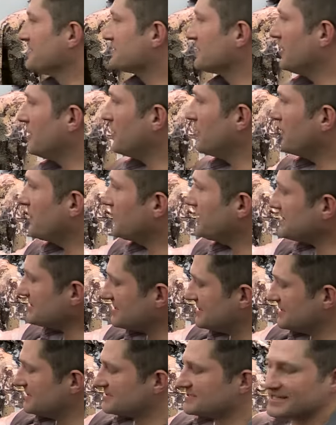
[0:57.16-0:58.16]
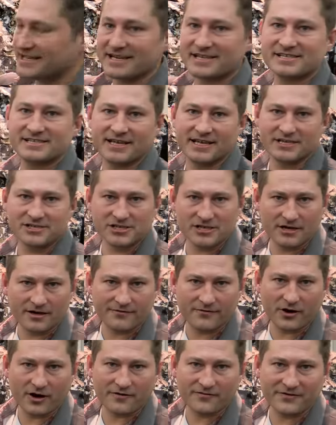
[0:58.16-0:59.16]
So this is the extension
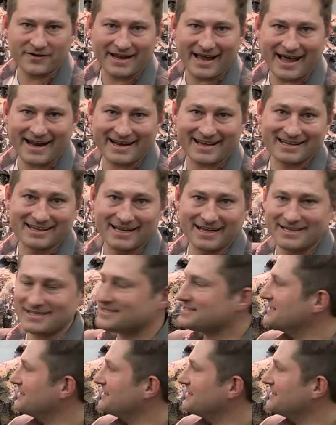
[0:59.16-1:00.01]
of our Fanatic Lite